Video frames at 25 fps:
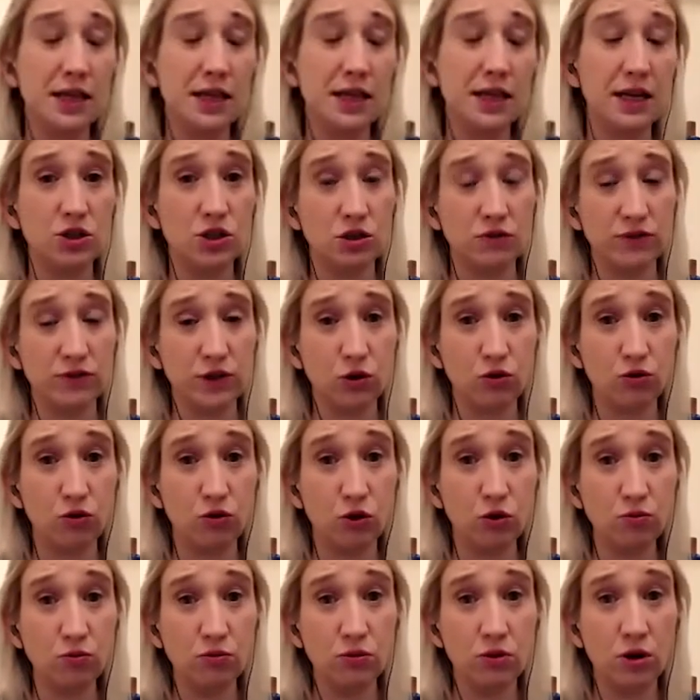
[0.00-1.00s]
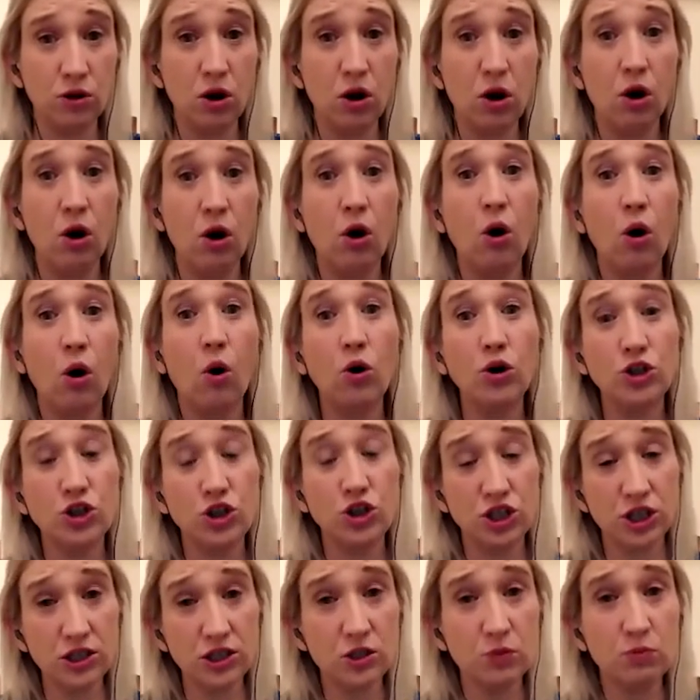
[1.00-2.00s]
the interview room or
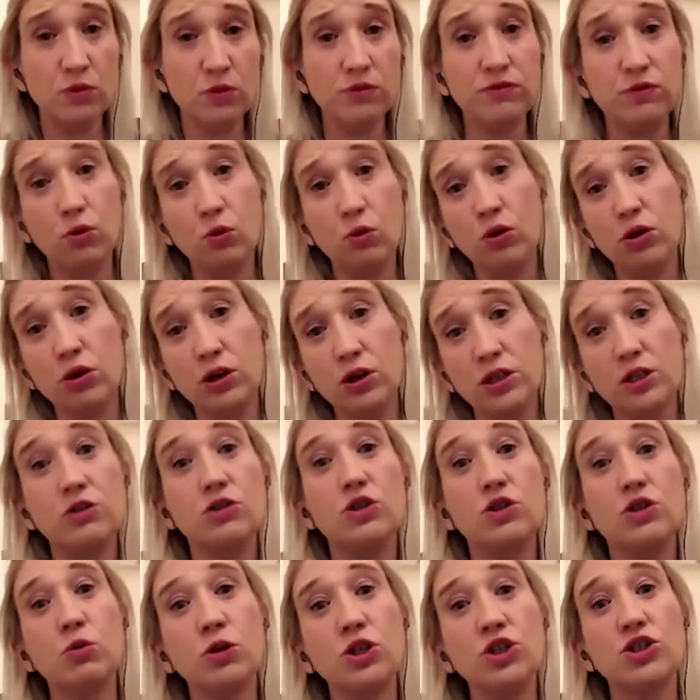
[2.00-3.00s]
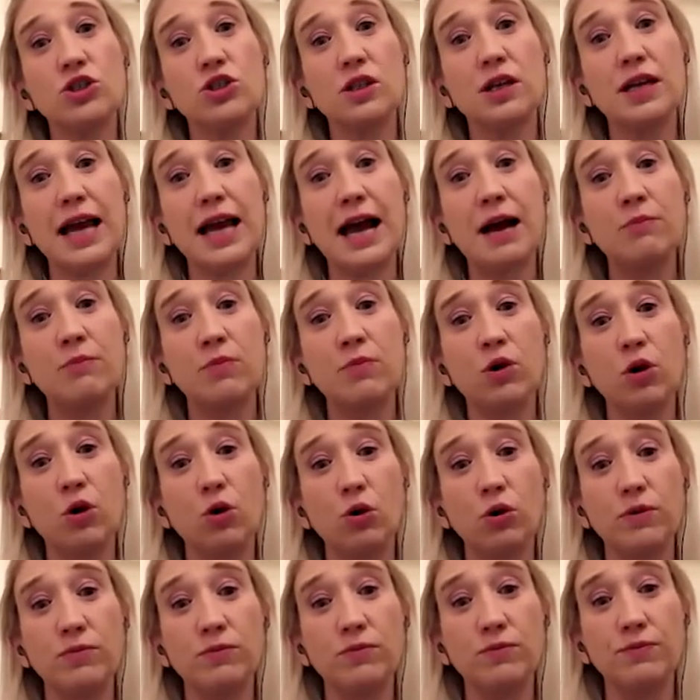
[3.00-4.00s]
just before you switch the camera
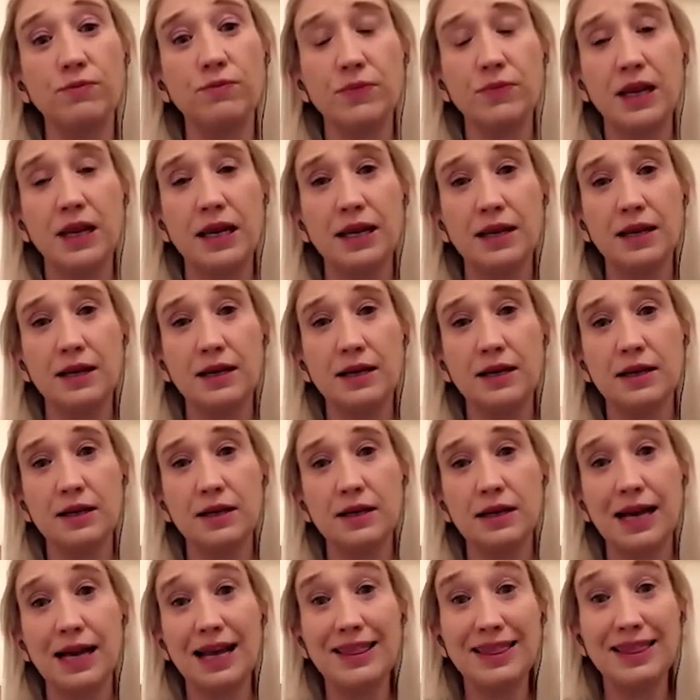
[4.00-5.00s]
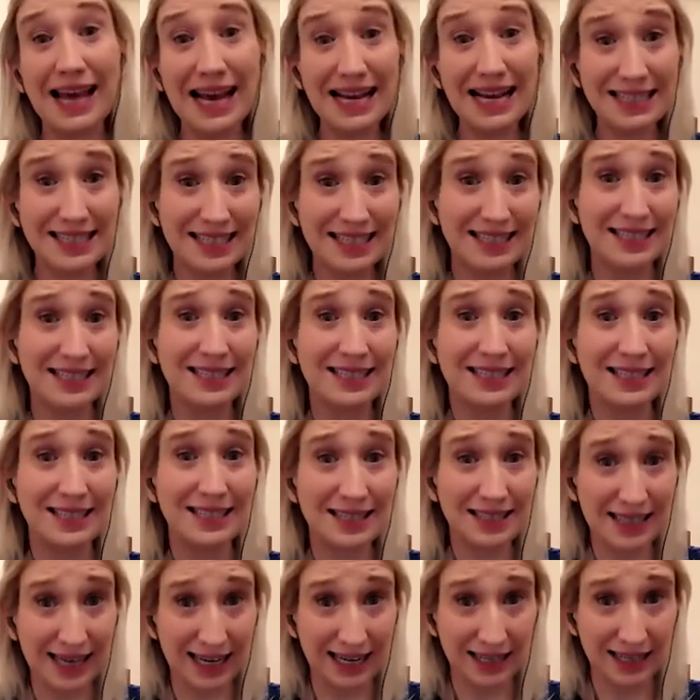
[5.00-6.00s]
on. And that is to
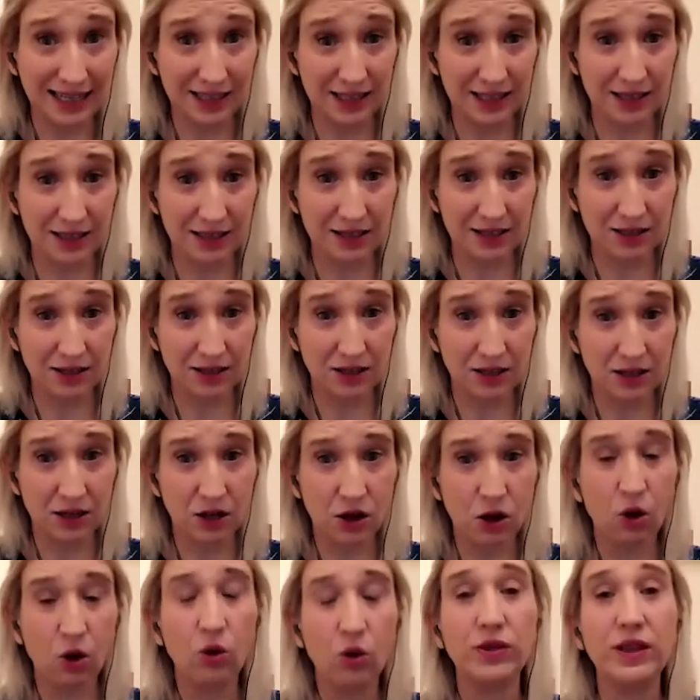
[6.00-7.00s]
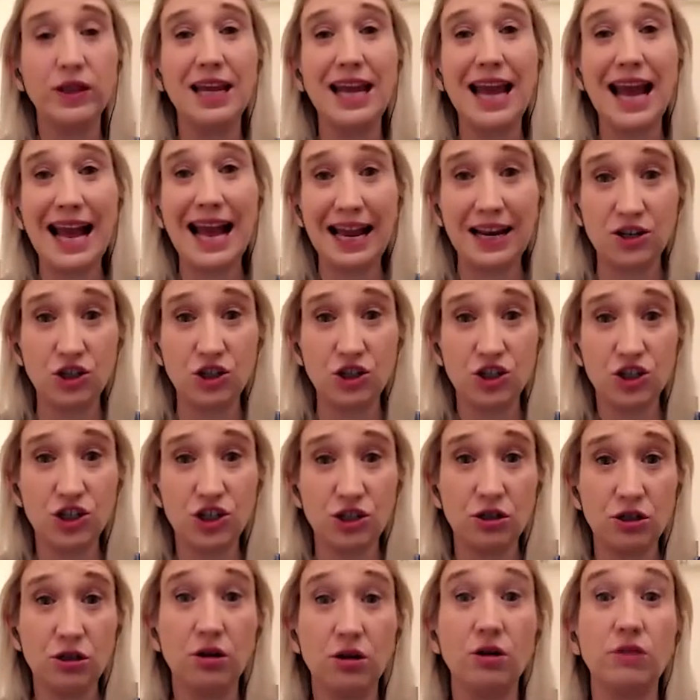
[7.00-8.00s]
sit on the
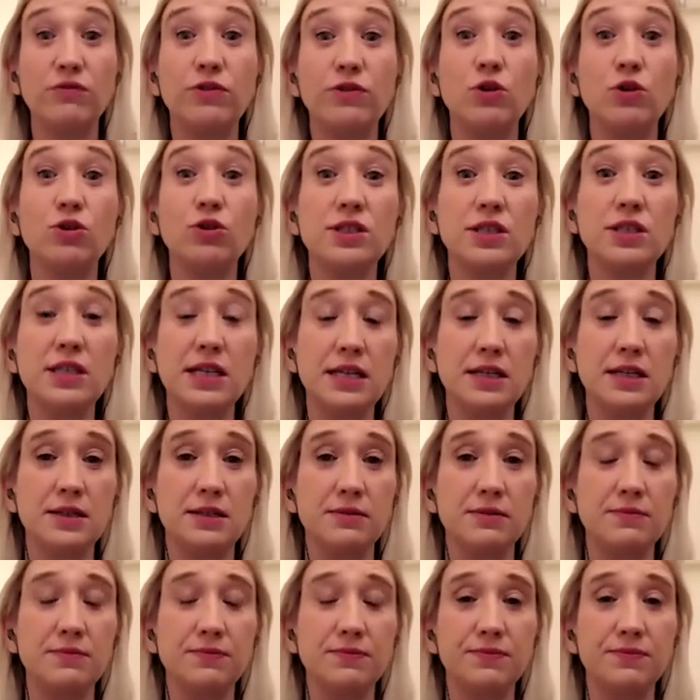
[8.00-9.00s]
edge of your seat.